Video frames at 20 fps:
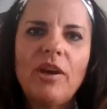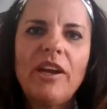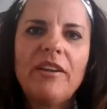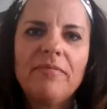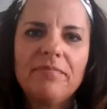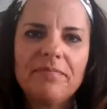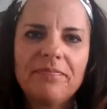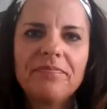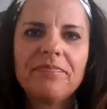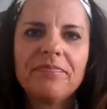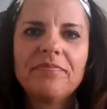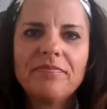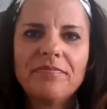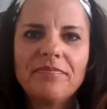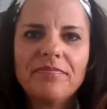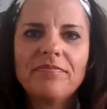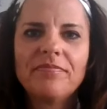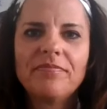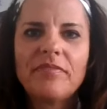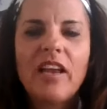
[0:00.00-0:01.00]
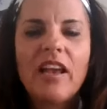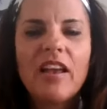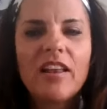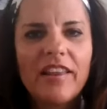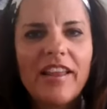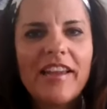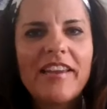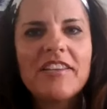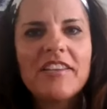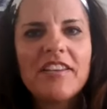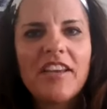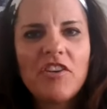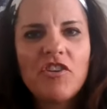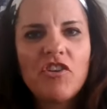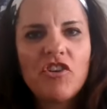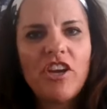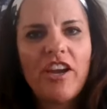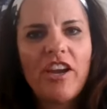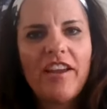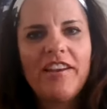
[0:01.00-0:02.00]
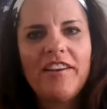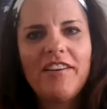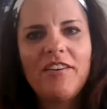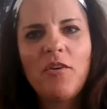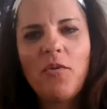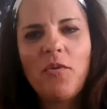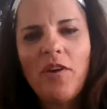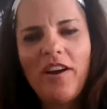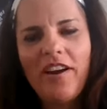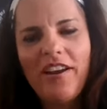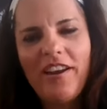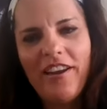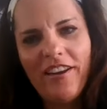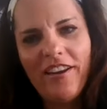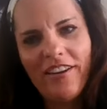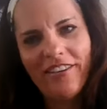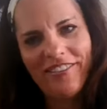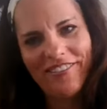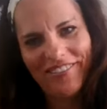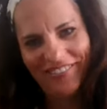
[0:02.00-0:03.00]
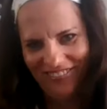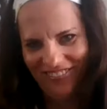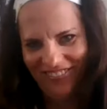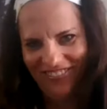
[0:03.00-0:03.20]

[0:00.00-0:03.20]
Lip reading: Right. Like sunshine in Hawaii.